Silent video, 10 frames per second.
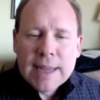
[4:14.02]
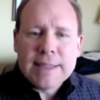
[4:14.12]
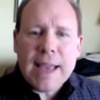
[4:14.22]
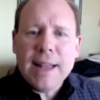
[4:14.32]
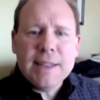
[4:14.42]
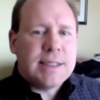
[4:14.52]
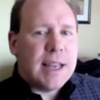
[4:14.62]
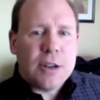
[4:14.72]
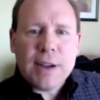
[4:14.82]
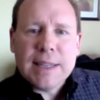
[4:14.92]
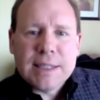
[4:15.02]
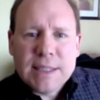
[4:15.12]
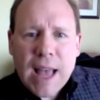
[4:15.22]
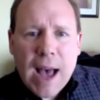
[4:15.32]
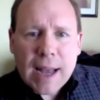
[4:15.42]
Data center is
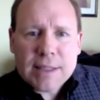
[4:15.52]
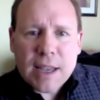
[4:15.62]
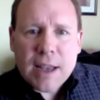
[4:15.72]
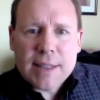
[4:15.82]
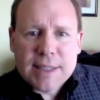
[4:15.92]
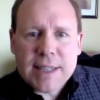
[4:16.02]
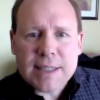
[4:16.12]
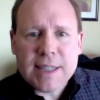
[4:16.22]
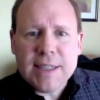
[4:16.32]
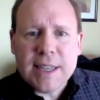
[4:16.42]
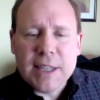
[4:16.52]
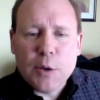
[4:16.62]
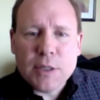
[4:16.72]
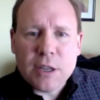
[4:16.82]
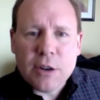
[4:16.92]
not a
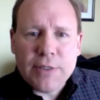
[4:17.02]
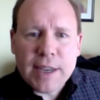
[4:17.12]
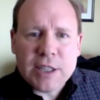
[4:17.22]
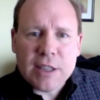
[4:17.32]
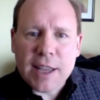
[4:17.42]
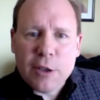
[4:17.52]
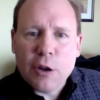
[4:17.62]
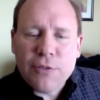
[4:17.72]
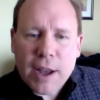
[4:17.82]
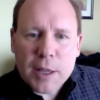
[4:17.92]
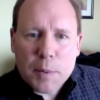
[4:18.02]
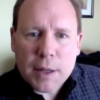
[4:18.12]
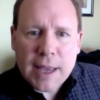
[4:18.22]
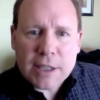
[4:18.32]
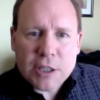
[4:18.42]
discontinuous innovation like unified
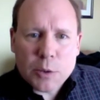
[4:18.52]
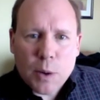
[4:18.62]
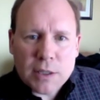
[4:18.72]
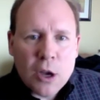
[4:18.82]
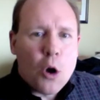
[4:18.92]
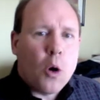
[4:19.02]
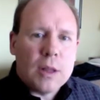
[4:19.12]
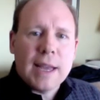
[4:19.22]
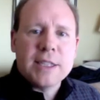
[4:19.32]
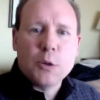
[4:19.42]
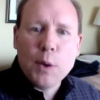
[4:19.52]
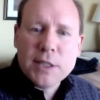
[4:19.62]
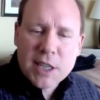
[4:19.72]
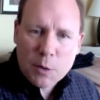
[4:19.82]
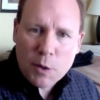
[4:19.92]
communications was, or like
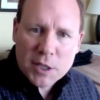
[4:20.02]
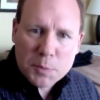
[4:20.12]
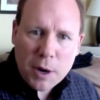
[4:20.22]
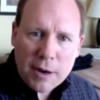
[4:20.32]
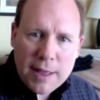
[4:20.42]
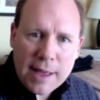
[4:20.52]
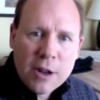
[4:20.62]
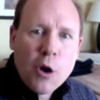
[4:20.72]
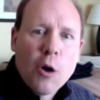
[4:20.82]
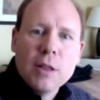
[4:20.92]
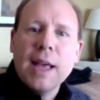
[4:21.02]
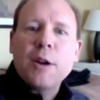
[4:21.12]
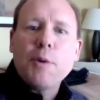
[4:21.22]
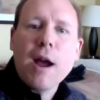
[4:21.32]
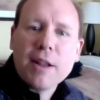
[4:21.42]
switching was prior to that, or
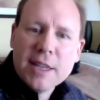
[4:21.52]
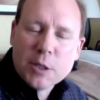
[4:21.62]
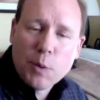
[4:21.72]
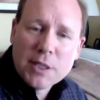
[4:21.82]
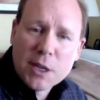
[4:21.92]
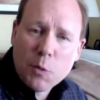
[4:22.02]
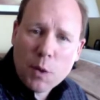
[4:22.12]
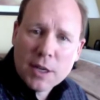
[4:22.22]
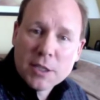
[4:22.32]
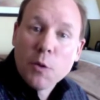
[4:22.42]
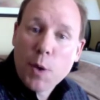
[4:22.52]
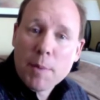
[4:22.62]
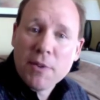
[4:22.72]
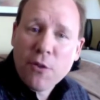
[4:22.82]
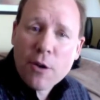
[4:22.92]
like routing and switching was way
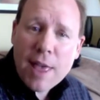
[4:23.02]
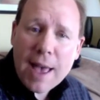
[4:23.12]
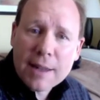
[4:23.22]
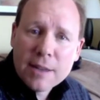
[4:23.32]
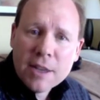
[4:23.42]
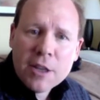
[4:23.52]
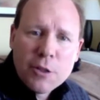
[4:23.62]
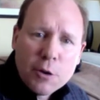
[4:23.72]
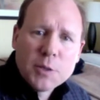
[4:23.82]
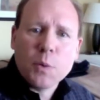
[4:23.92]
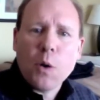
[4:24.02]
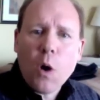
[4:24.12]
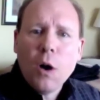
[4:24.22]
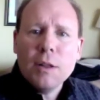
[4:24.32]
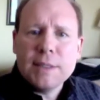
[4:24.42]
before that. Those were
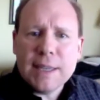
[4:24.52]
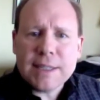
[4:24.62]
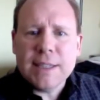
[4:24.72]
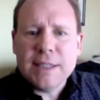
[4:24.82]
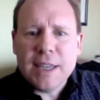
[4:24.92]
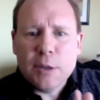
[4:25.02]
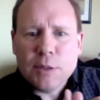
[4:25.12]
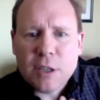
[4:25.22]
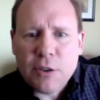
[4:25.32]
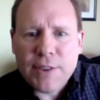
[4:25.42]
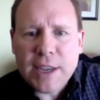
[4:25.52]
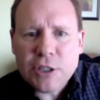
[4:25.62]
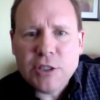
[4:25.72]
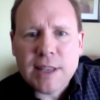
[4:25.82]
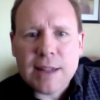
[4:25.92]
all discontinuous
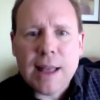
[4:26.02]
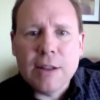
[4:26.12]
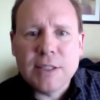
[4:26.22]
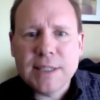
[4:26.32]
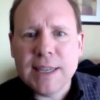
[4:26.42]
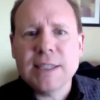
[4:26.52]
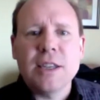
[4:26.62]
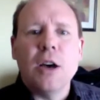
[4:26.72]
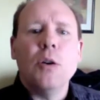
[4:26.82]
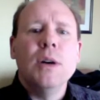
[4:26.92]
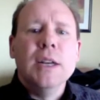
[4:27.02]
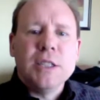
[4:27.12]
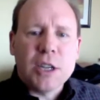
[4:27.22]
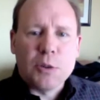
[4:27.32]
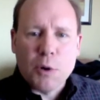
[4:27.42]
innovations that allowed Cisco
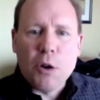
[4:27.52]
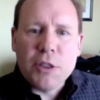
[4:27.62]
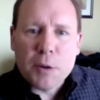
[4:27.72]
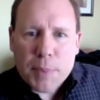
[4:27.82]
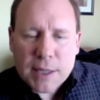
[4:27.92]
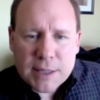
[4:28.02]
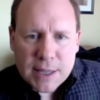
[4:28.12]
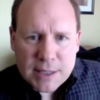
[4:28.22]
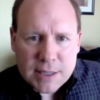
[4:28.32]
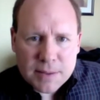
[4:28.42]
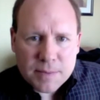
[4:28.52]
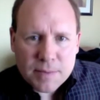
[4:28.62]
to grow their business.